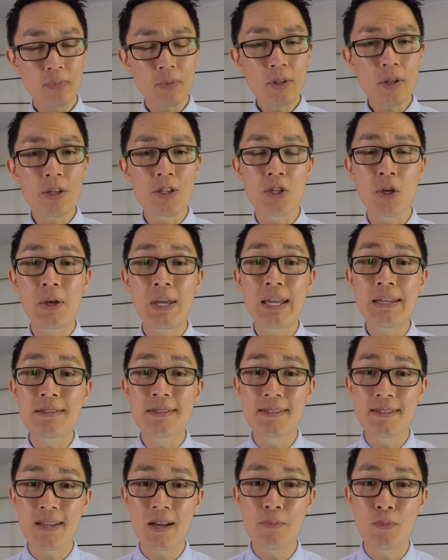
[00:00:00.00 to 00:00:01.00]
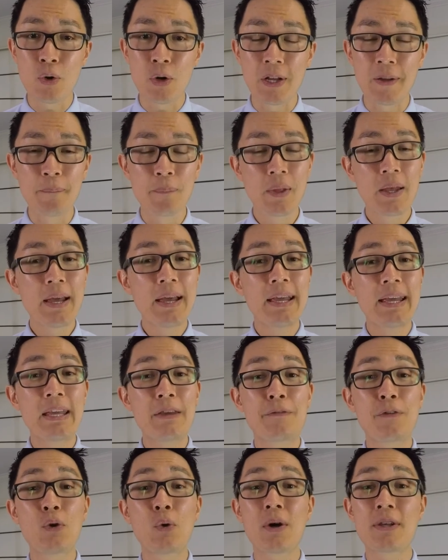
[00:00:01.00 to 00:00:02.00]
So, in summary,
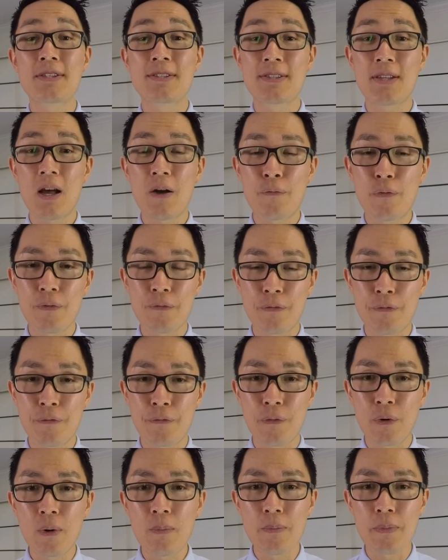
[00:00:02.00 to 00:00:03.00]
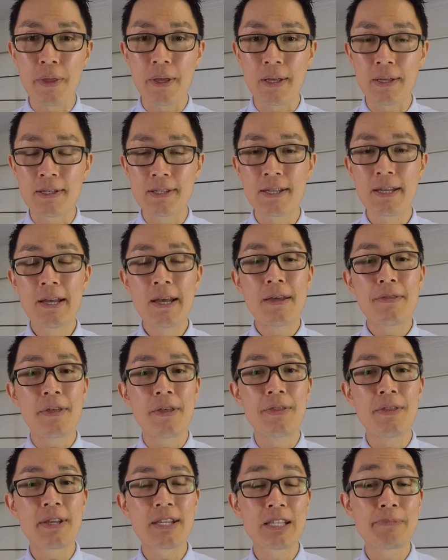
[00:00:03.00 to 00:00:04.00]
if you are suffering from this,
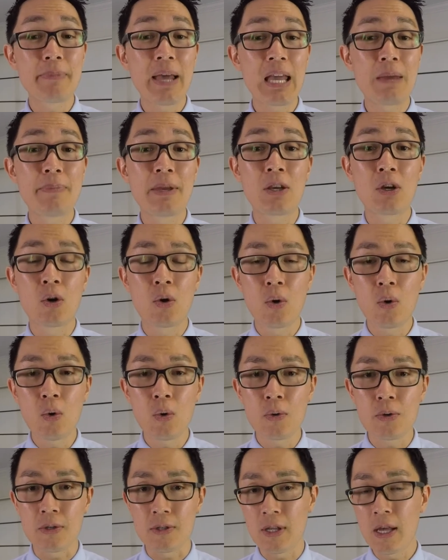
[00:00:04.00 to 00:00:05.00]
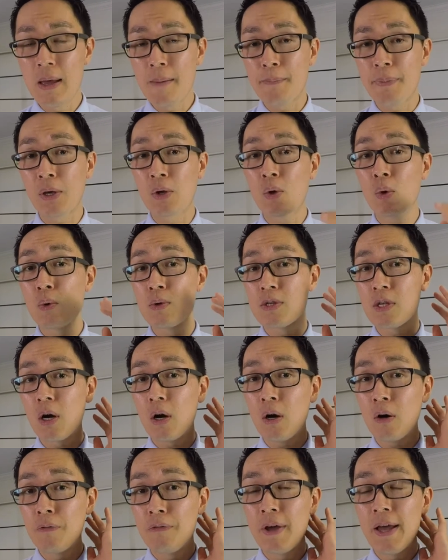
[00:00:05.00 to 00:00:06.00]
then this may be caused because
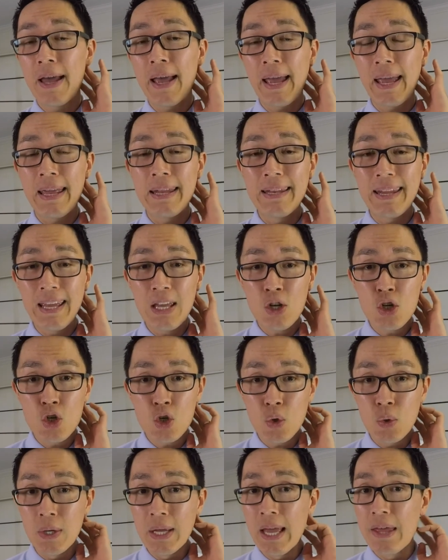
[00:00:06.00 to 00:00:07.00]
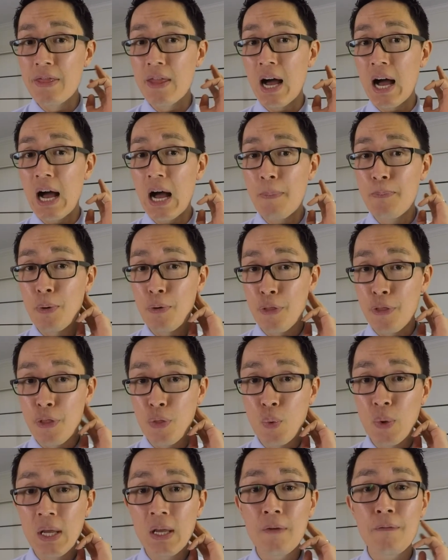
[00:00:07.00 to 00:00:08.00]
of an issue in the upper
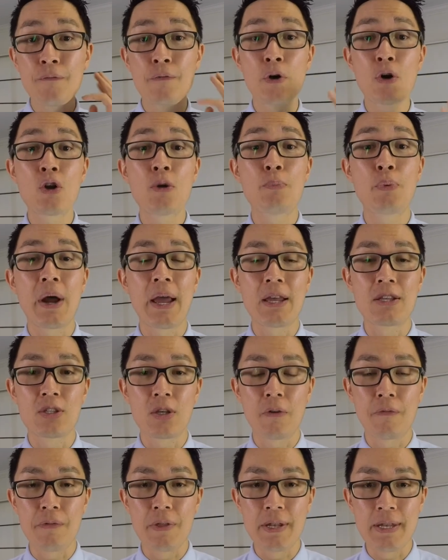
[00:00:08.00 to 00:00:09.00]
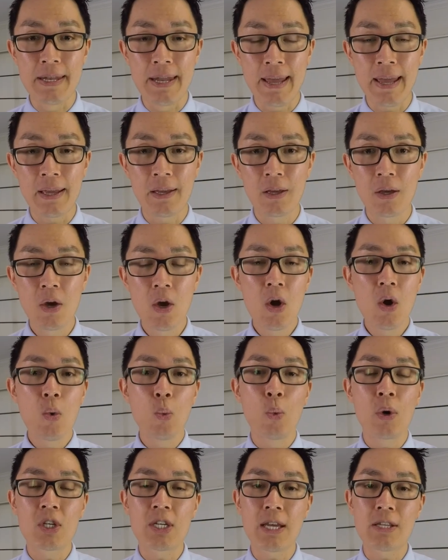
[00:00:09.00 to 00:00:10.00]
three vertebrae of the neck,
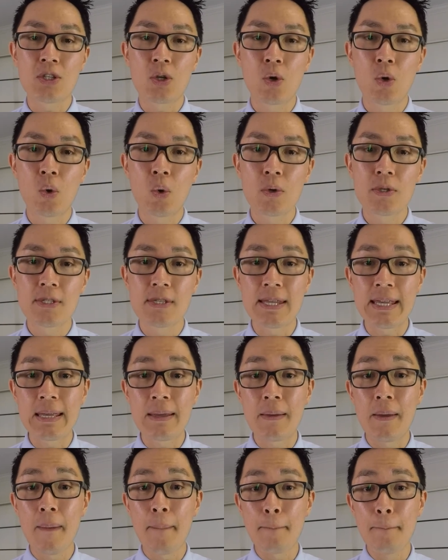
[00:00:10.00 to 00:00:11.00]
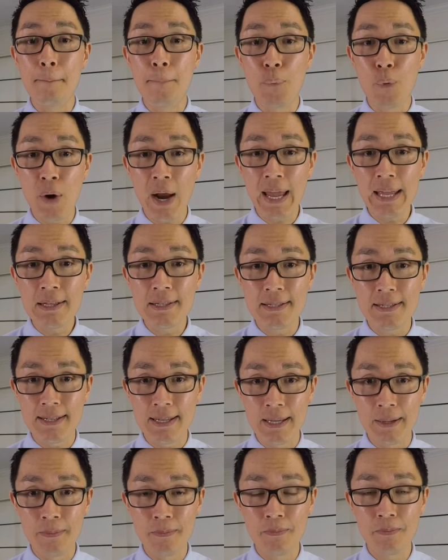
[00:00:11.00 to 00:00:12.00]
which has caused the
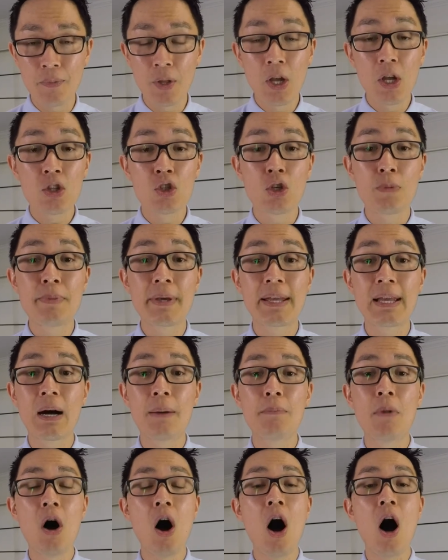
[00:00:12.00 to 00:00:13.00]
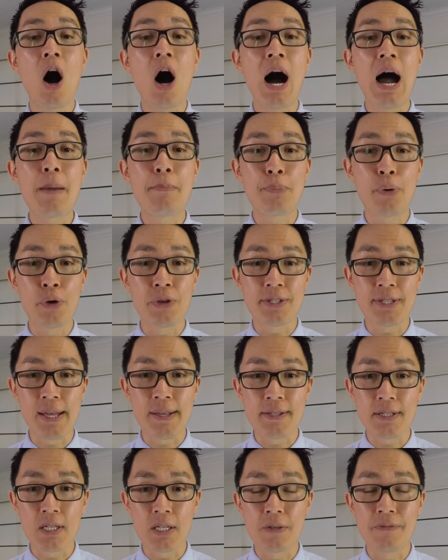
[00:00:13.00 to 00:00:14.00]
brainstem to become
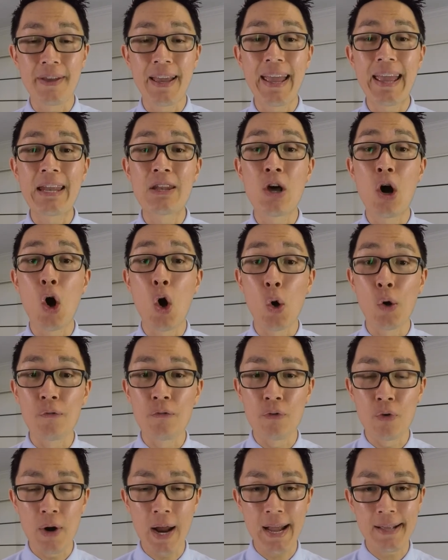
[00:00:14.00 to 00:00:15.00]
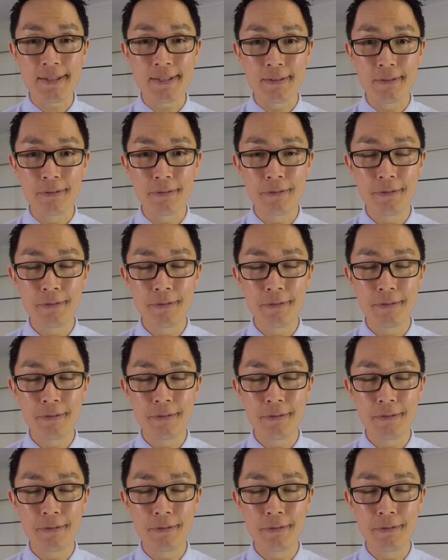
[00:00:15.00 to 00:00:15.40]
hypersensitive and overactive.